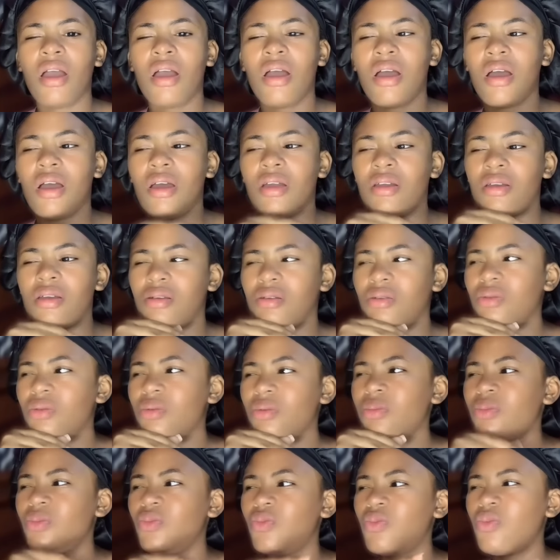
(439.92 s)

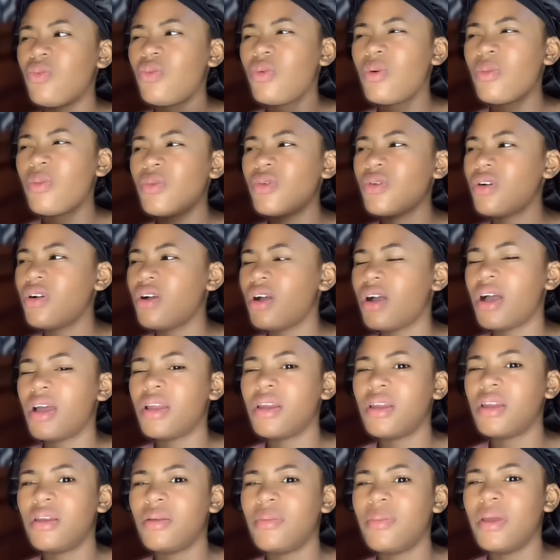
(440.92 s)
And when I run
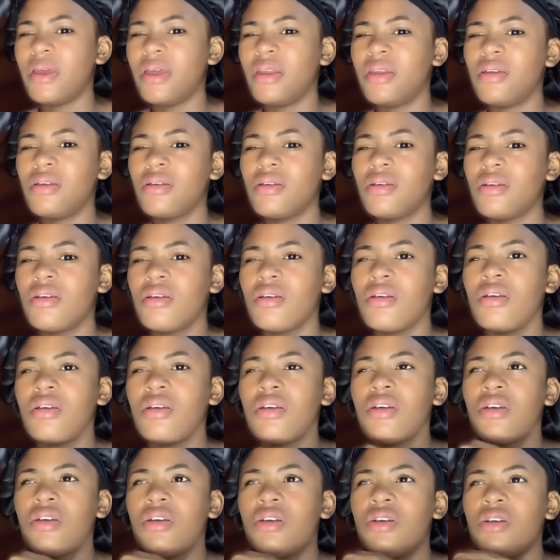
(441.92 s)
under the bed,
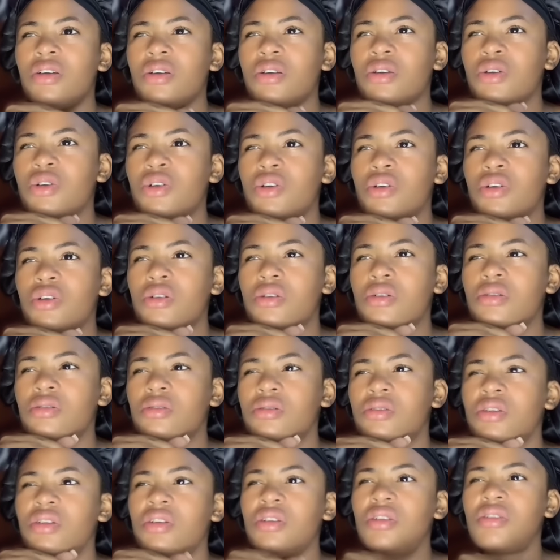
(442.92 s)

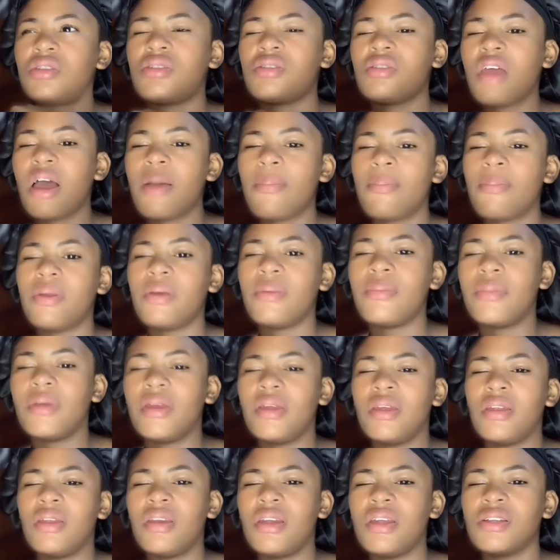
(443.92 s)
she did stop
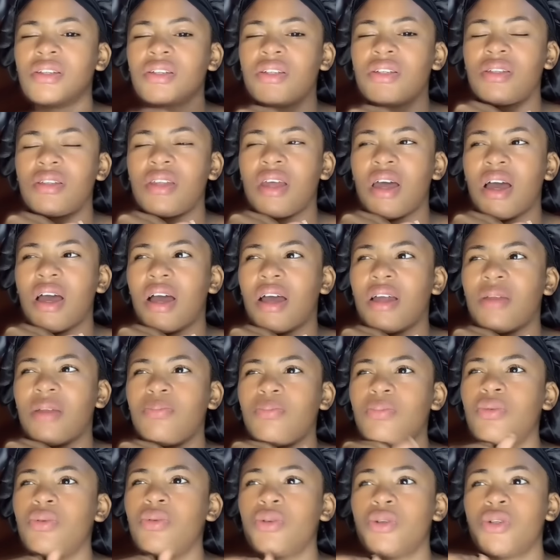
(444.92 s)
licking, then she started
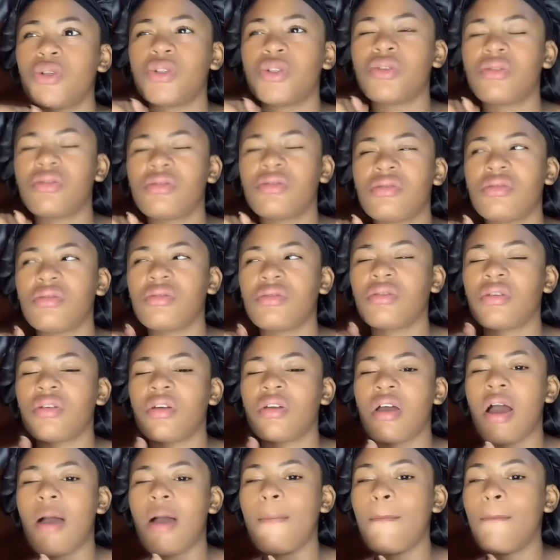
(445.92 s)
push
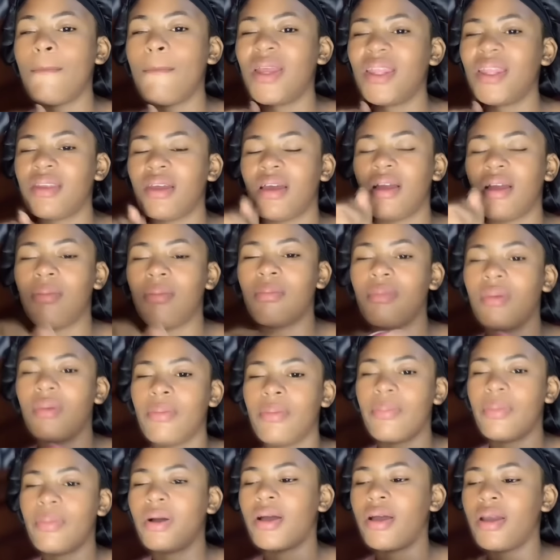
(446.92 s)
a metal map
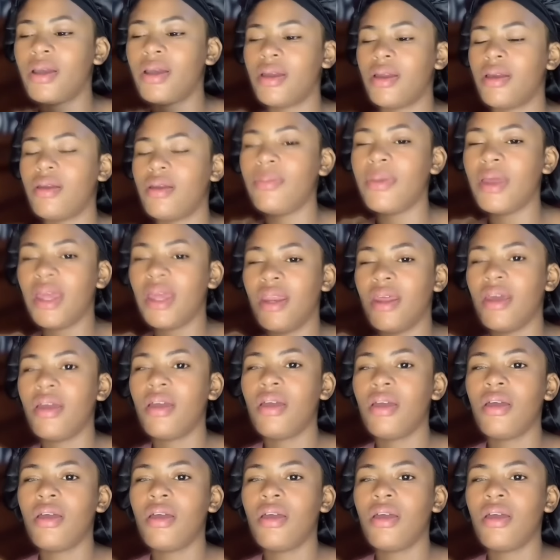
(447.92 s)
under the bed.